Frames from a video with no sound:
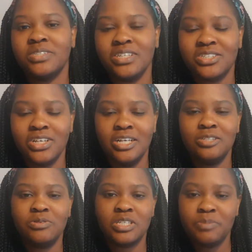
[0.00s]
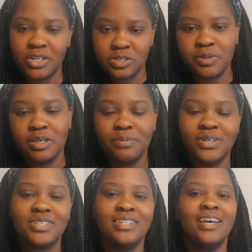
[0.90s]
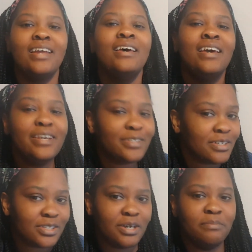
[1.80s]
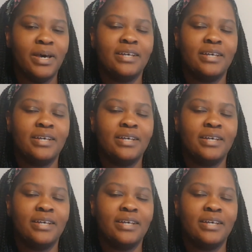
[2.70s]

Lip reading: exchange with a Spanish speaking person that it starts to come back.